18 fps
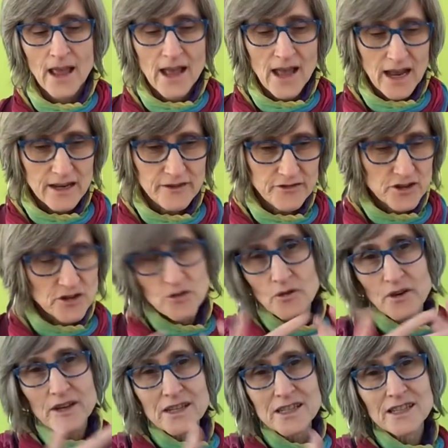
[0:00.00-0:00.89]
And if you're
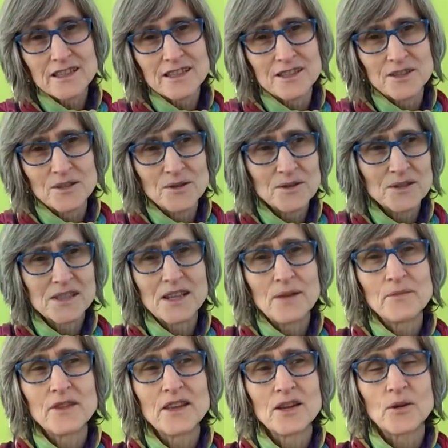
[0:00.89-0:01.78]
going to do
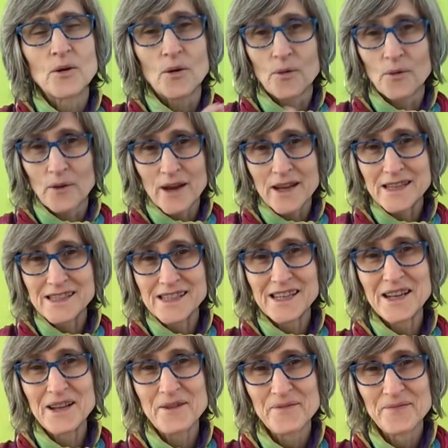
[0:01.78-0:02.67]
something crazy,
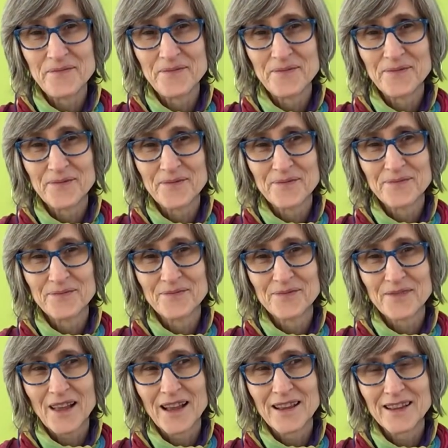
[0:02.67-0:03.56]

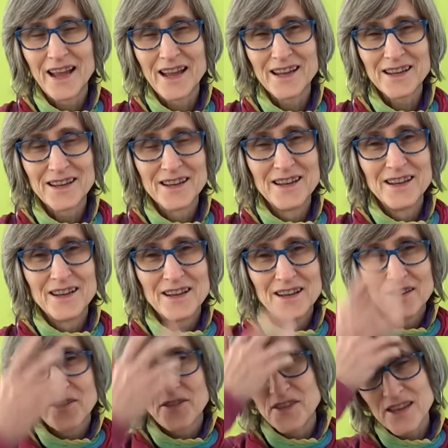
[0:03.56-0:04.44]
like
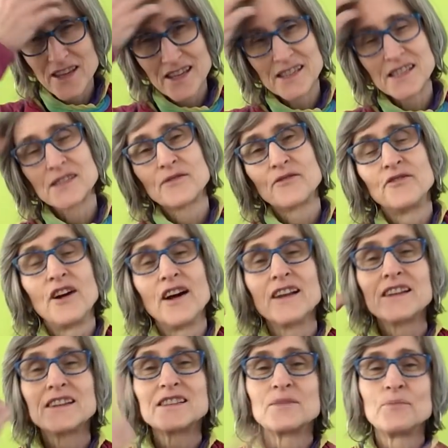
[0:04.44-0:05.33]
think it's
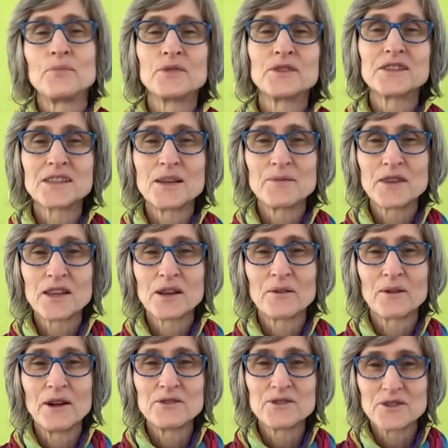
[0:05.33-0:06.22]
fun to put something
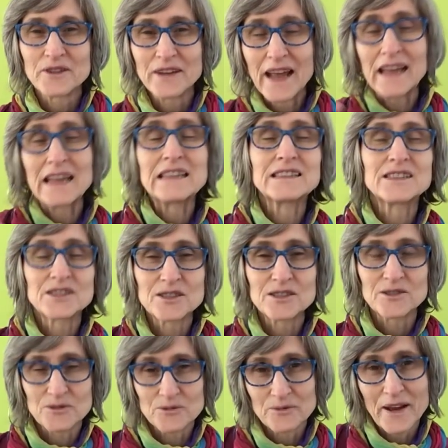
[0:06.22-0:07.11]
around your neck and
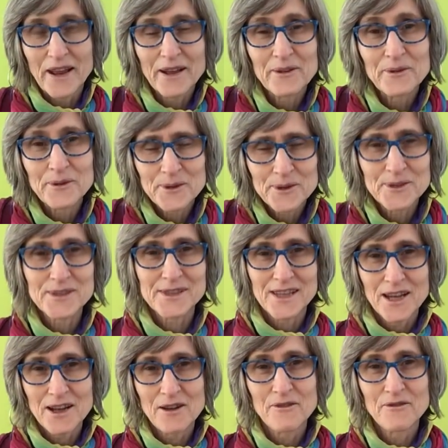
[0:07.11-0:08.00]
strangle
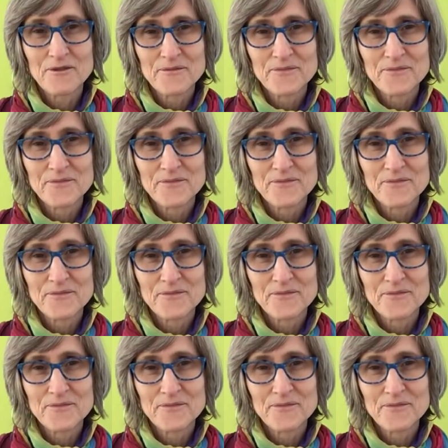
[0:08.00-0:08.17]
yourself,